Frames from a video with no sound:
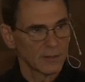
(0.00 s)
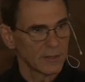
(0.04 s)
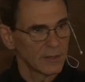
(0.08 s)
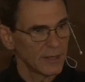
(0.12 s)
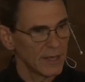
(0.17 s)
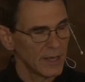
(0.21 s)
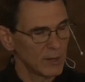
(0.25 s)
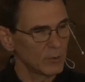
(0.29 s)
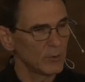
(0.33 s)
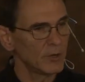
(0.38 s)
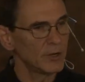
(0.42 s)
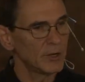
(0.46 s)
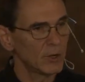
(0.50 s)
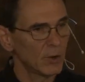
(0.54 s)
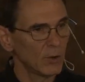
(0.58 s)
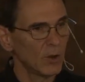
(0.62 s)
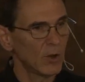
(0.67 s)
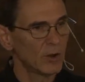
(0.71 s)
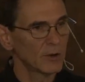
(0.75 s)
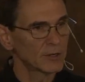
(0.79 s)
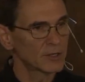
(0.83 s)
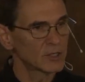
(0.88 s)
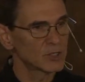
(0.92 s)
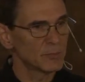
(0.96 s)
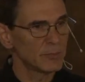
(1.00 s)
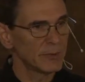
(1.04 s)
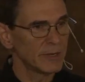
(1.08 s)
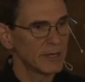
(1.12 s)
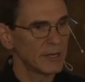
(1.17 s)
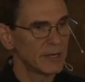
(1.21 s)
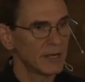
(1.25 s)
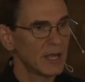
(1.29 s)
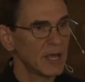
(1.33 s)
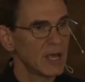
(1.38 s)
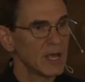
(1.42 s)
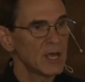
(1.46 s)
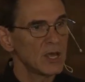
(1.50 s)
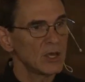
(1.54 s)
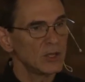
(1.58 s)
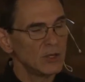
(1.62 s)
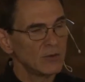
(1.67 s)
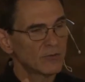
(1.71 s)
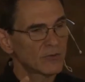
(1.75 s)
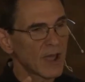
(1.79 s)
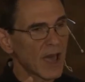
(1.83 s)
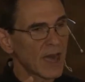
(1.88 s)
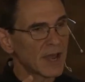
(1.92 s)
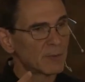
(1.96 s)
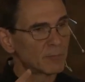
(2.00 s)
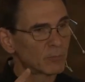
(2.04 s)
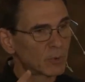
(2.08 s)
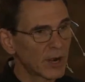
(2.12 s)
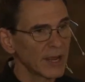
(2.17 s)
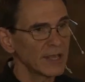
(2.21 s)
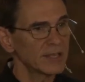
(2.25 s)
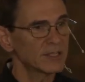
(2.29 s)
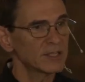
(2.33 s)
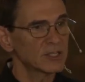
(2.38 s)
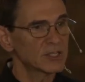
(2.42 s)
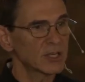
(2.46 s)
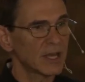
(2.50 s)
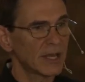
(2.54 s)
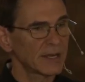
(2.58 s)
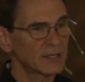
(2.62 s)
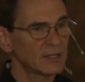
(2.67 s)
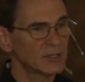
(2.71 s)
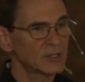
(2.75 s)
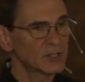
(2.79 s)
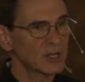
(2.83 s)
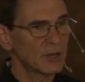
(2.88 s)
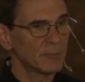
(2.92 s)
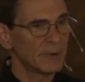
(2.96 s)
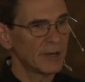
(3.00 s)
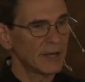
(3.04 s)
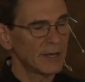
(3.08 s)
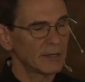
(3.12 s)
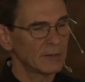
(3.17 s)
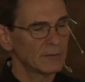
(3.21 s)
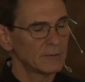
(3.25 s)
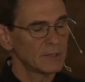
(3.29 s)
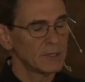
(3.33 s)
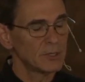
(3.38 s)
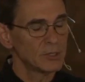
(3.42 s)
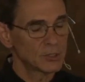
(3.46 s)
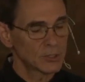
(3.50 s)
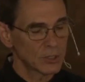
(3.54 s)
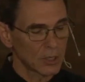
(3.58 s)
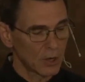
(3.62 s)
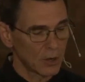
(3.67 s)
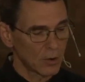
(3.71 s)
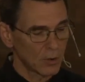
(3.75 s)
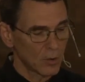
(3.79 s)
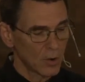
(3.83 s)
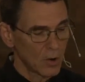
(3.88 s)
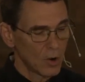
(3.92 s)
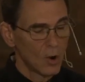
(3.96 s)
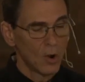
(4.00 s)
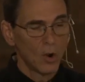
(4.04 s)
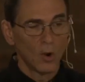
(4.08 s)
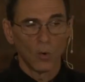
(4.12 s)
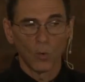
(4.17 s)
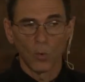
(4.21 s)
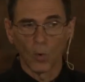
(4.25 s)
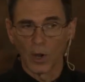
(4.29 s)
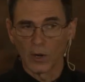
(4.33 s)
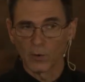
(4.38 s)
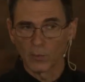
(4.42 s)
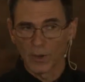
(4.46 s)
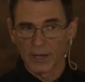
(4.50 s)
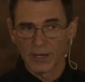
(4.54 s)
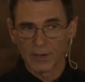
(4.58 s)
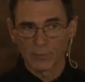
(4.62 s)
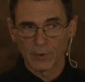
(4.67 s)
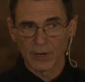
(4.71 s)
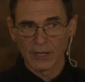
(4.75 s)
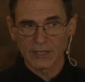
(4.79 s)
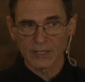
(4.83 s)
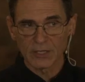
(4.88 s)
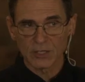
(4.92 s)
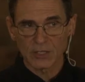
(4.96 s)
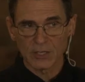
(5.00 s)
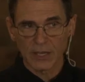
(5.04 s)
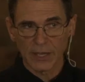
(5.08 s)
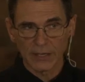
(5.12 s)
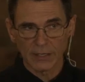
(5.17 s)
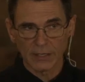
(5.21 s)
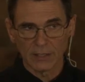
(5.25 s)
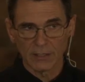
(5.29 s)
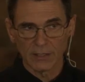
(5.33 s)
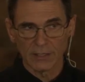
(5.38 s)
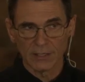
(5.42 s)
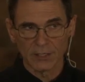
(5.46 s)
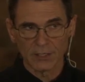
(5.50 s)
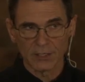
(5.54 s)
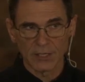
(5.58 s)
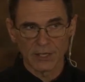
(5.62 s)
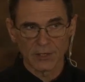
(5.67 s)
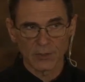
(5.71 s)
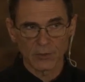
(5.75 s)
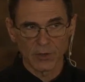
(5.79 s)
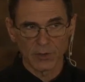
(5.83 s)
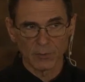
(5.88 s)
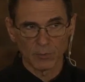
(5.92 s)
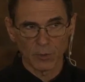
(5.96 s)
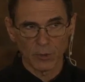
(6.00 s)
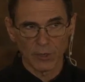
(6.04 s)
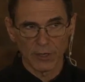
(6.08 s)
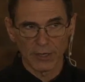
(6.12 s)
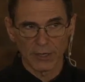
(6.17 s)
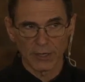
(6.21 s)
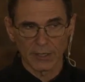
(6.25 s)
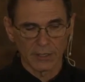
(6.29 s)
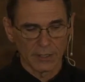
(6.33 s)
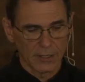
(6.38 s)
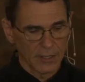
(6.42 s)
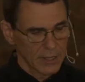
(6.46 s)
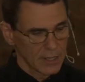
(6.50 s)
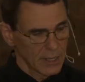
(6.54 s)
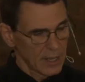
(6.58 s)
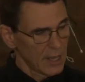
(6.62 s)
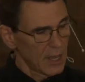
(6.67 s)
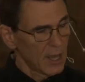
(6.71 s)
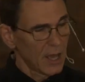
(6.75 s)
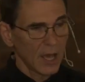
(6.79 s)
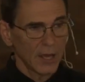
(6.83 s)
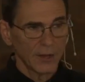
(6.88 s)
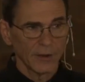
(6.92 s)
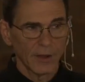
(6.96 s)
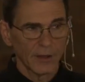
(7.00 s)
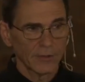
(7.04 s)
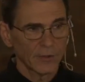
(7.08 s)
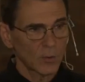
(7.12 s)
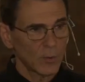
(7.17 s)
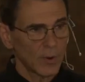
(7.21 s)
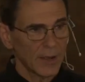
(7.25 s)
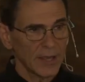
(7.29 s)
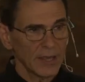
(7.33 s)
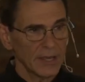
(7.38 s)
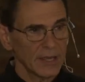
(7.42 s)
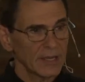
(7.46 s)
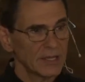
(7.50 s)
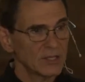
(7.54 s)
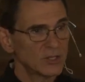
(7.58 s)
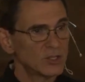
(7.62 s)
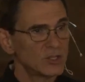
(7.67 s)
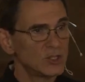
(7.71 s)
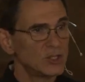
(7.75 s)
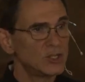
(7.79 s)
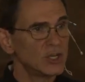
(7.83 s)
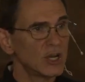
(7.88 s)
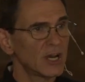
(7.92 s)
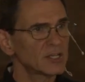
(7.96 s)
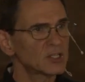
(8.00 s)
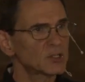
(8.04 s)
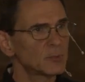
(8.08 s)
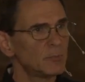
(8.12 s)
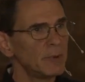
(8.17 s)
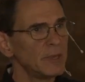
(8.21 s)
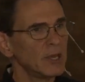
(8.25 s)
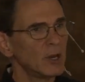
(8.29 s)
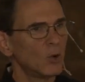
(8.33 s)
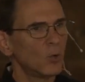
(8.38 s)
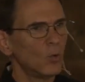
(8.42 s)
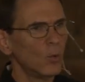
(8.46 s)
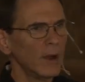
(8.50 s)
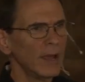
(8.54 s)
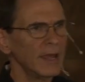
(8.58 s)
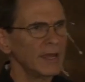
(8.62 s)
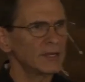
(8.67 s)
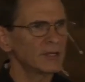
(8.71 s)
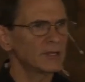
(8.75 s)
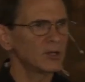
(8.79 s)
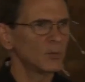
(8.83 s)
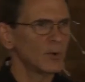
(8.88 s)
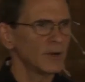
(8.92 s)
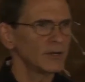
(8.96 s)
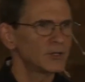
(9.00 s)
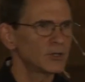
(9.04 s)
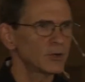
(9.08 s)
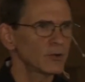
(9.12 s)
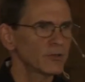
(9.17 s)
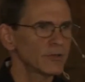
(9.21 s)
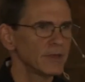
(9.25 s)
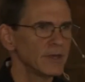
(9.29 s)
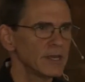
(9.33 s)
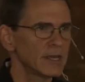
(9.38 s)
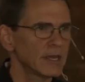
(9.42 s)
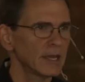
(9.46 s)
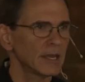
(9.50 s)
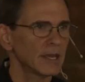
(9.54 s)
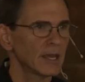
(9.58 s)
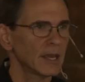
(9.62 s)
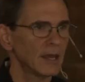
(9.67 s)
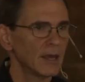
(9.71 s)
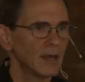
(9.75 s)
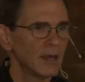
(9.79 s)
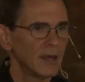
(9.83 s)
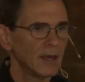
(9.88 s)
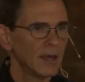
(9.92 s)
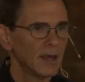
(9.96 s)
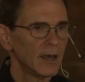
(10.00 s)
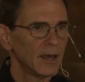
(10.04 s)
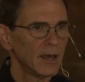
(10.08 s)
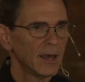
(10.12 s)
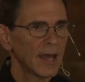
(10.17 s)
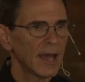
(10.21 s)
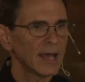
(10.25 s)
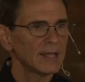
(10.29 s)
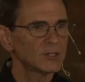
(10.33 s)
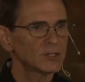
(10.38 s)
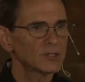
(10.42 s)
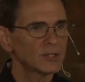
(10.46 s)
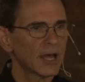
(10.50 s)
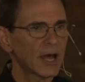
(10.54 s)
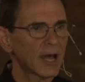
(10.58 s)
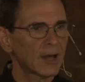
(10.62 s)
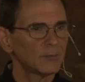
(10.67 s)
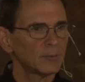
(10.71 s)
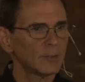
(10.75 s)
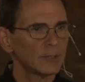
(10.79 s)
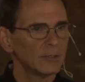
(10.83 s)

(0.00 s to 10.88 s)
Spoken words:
It would no longer spin. You've got to break the cycle somehow. So, one way to break the cycle is centering prayer. Another way is just be awake to what you're thinking and stop.